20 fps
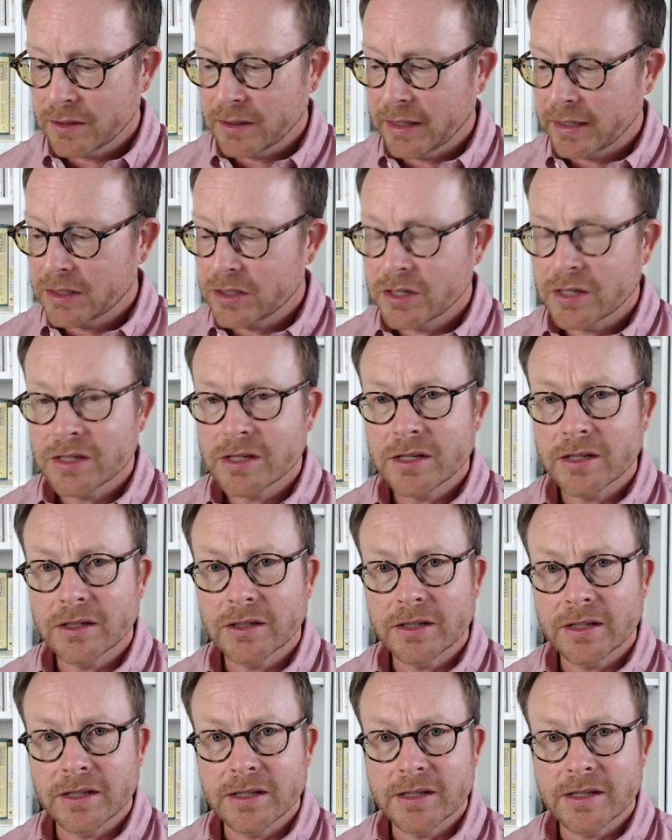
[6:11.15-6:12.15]
Like, is
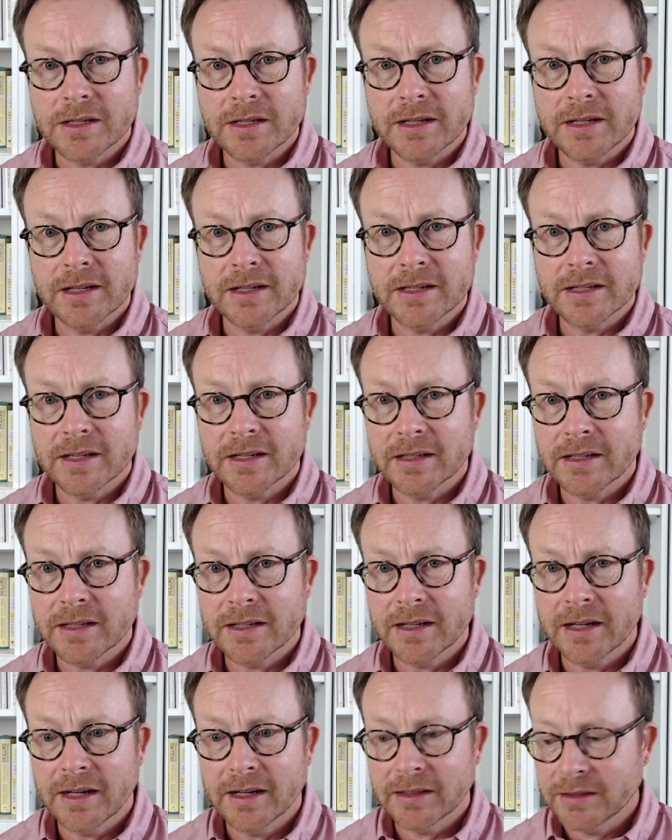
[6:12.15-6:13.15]
it
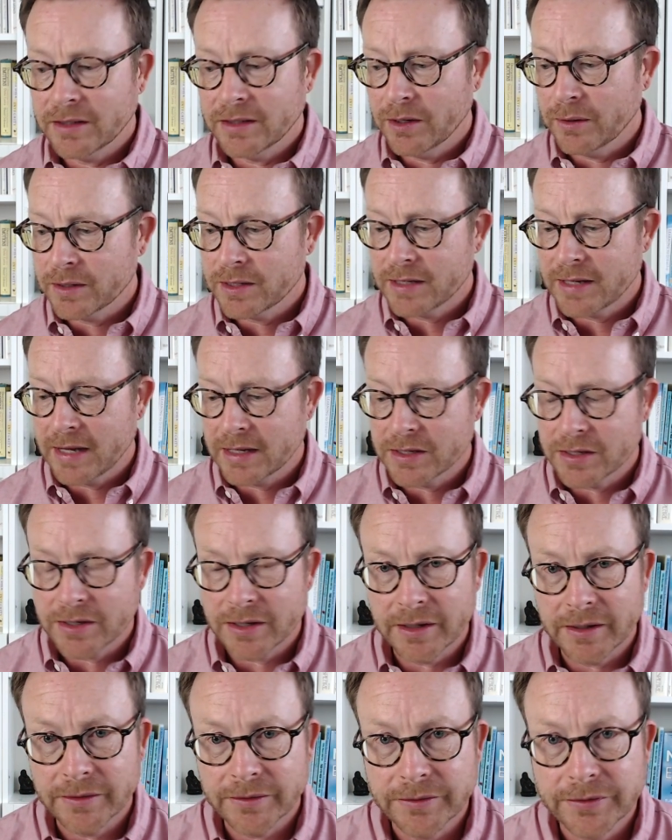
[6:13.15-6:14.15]
a sense
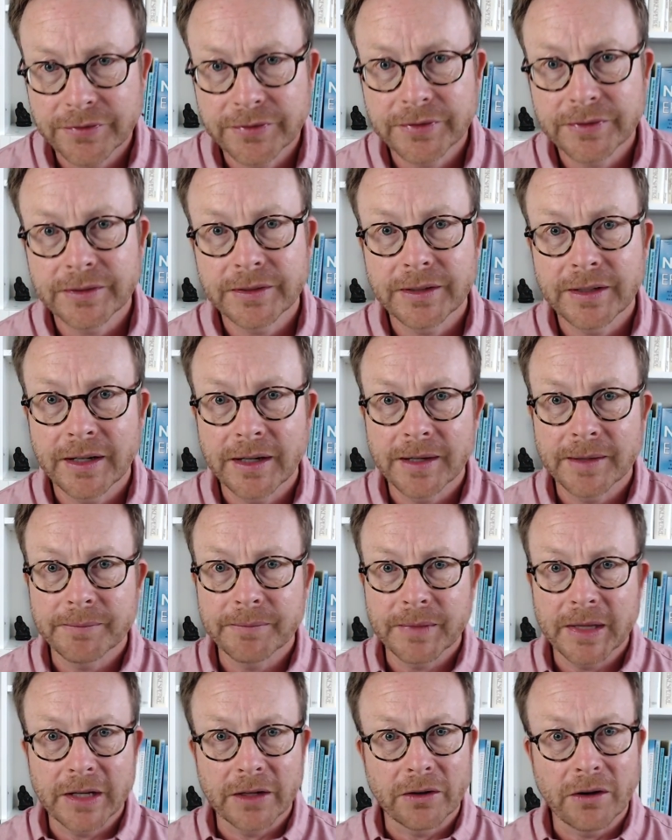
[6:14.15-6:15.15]
of
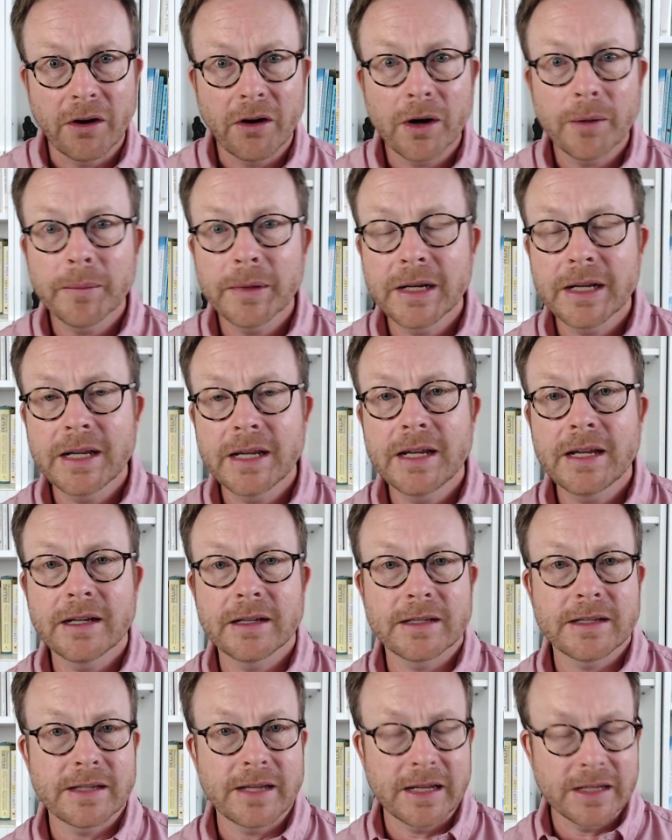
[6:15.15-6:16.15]
inner harmony, a
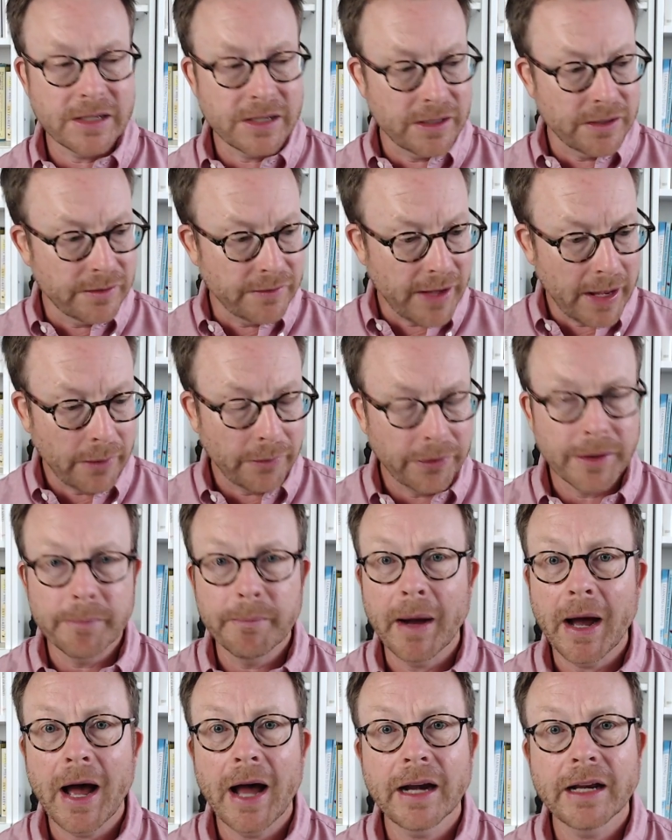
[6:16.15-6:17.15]
sense of a healthy
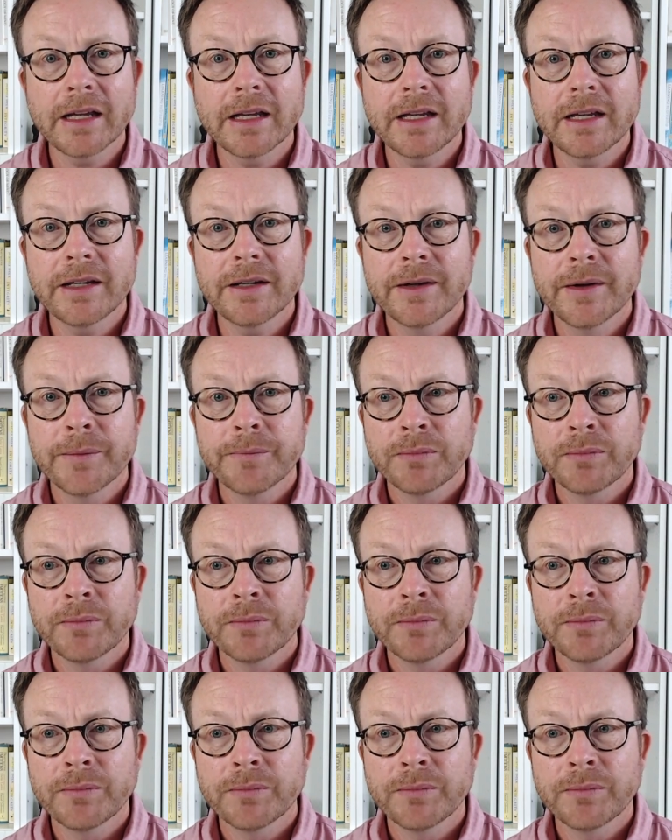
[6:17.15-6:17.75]
body,